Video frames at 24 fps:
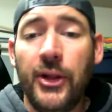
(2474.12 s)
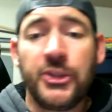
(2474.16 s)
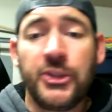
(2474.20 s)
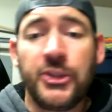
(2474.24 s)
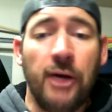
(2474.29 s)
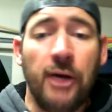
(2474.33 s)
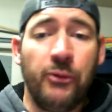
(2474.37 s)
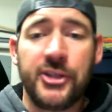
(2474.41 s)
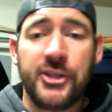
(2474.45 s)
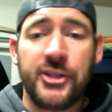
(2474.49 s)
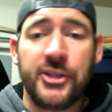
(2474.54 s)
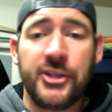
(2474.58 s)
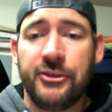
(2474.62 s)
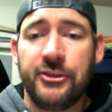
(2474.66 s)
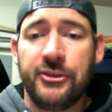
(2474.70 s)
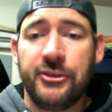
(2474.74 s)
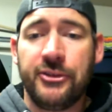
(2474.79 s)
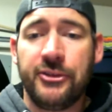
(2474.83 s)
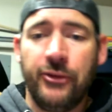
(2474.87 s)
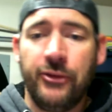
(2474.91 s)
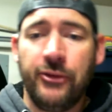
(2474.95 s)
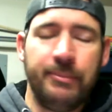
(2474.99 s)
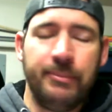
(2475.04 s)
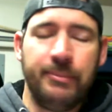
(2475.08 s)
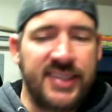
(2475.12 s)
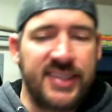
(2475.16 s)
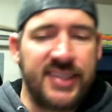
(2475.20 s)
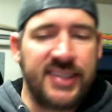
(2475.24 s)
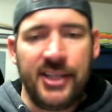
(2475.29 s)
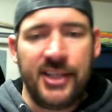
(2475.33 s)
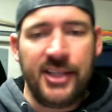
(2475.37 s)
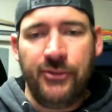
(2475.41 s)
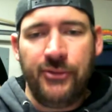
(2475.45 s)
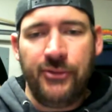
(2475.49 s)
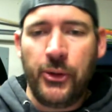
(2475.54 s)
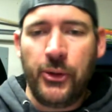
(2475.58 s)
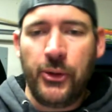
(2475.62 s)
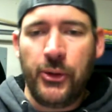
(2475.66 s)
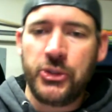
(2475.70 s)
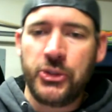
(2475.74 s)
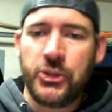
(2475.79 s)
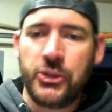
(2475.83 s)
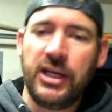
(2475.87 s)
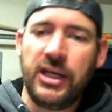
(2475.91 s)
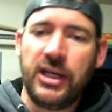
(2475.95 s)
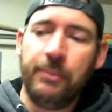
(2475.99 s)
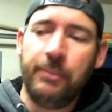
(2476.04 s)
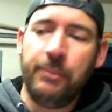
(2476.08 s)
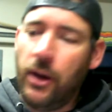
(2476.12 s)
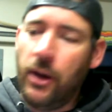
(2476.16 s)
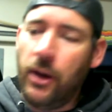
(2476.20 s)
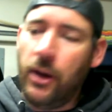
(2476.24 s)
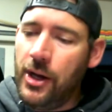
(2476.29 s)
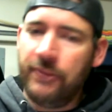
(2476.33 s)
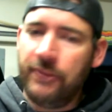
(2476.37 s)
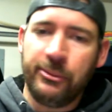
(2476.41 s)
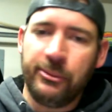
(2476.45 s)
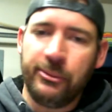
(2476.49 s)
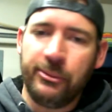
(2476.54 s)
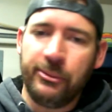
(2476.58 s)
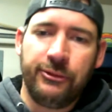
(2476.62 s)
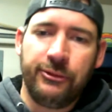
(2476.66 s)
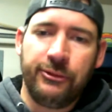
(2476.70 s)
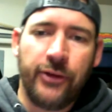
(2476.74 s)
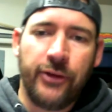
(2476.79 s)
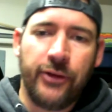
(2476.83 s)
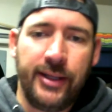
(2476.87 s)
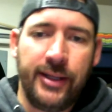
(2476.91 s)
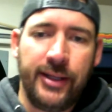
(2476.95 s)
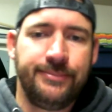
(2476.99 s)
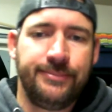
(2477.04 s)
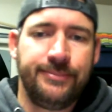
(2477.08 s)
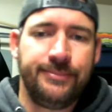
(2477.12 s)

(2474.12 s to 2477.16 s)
softwares are free. Besides Photoshop, all of them are free.